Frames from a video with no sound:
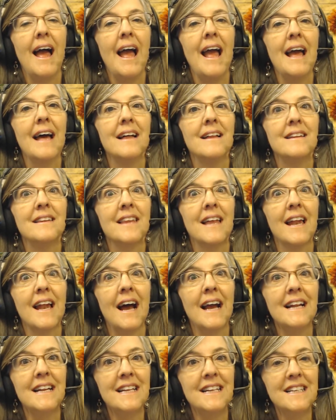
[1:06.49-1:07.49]
And that
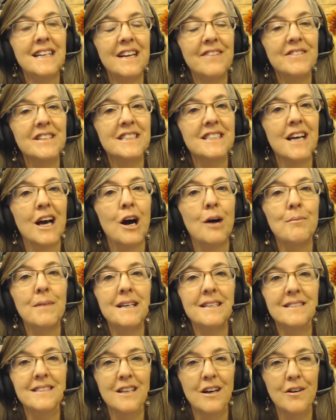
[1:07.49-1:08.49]
I need to even tell
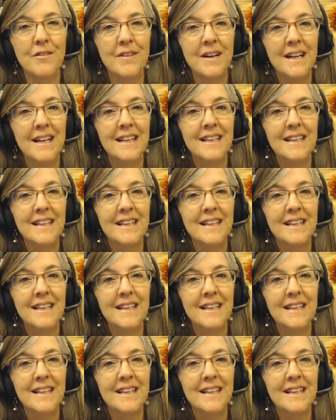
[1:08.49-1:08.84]
myself,